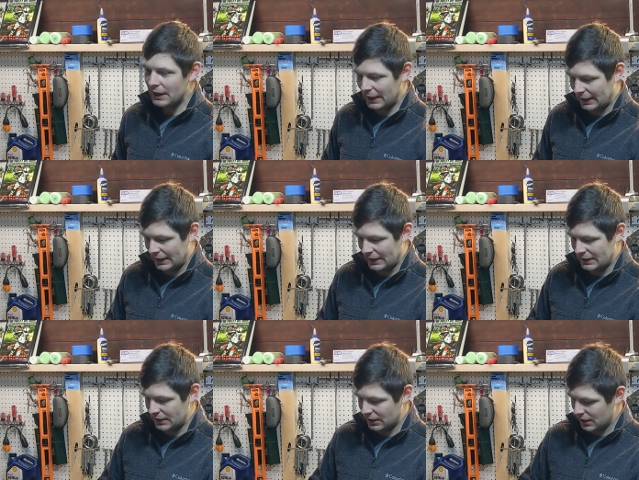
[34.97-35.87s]
and
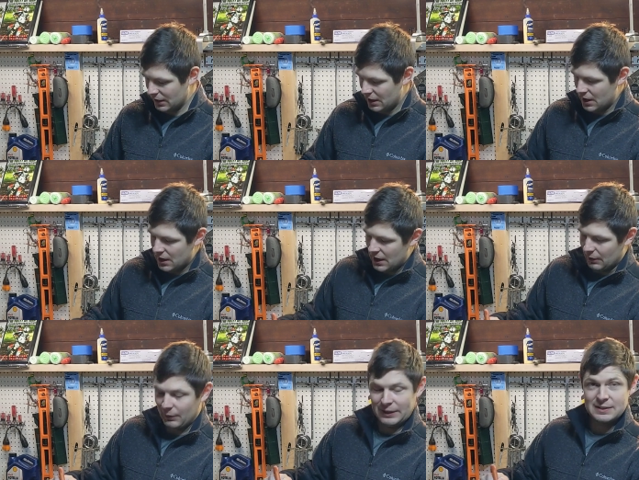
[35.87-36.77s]
I
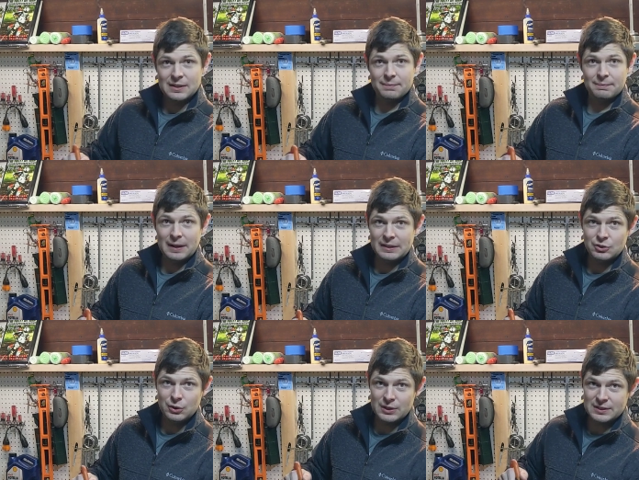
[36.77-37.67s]
wanted something made in
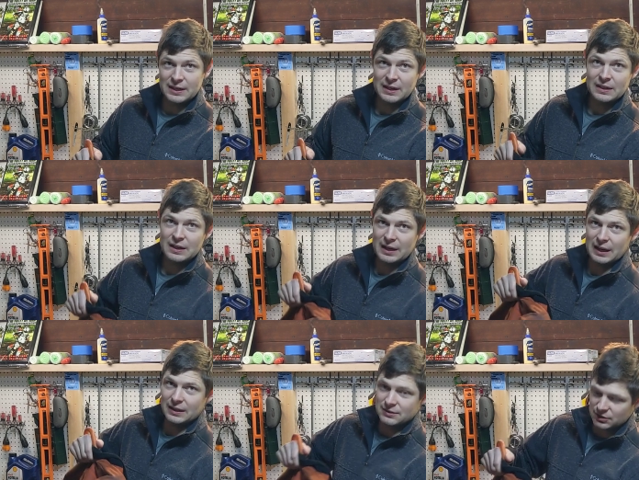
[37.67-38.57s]
USA.
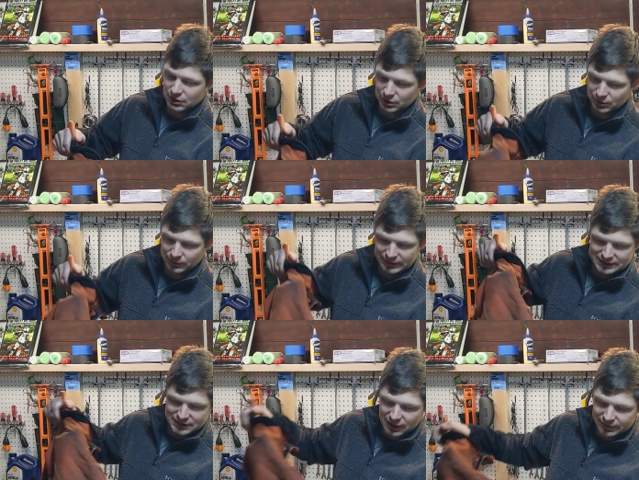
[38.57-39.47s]
And so when I
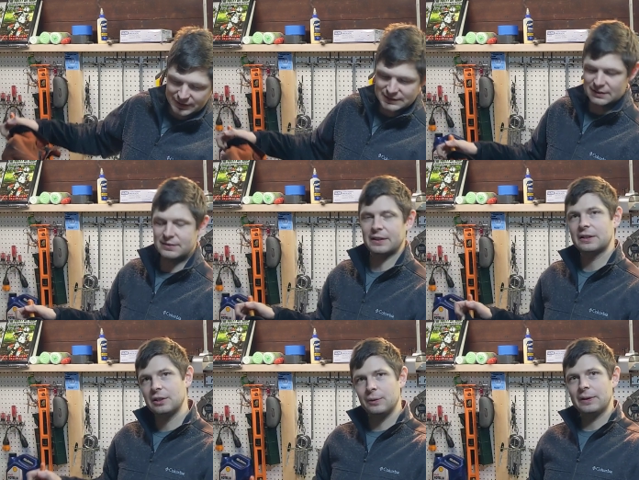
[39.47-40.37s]
saw this, I was
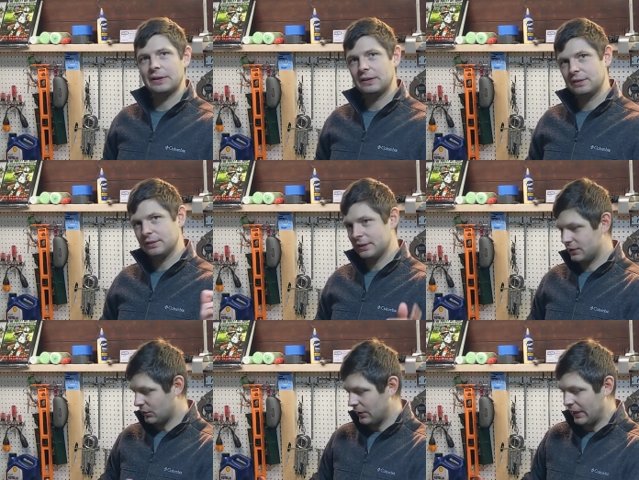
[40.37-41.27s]
like, you know what, let's
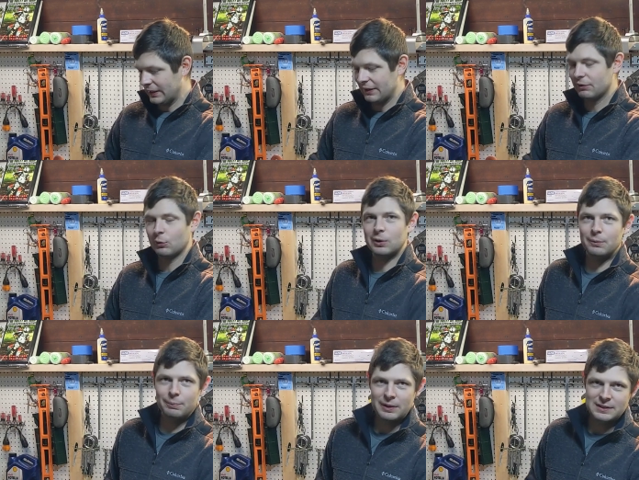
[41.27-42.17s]
go ahead and give it a
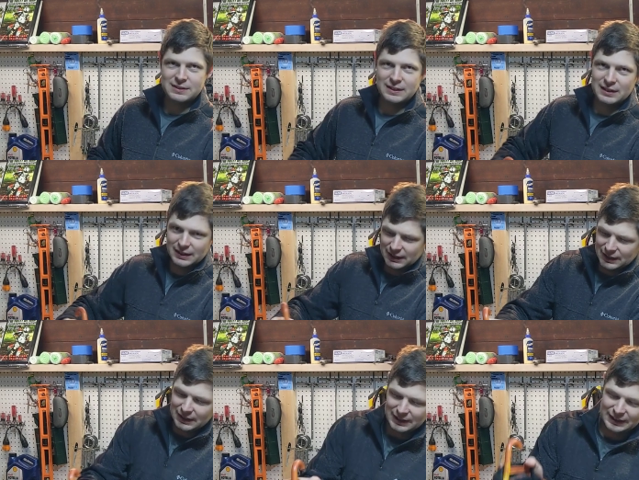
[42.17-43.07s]
whirl. Plus
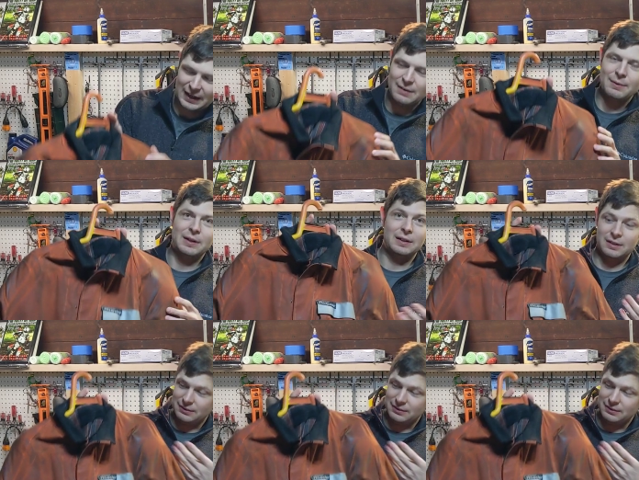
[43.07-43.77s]
it came in,